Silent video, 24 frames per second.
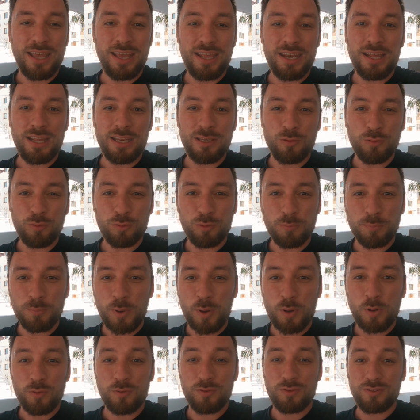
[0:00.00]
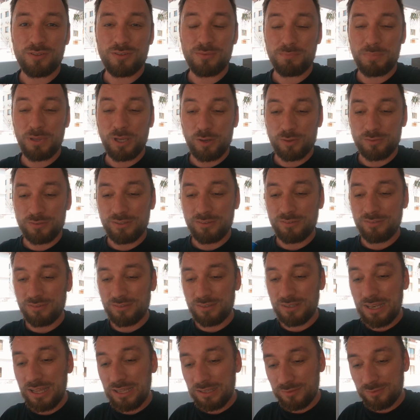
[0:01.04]
and I do suppose because it's
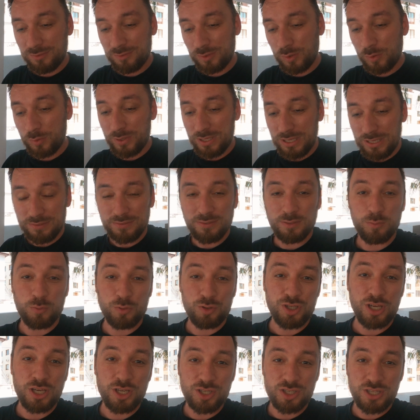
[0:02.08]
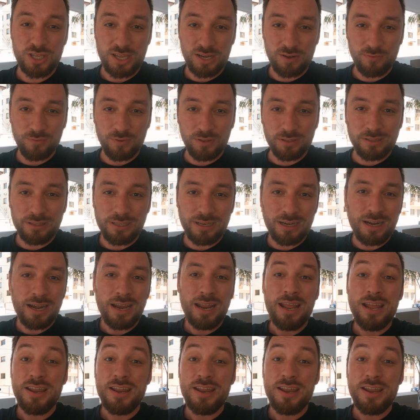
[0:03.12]
not so easy to change the air filter,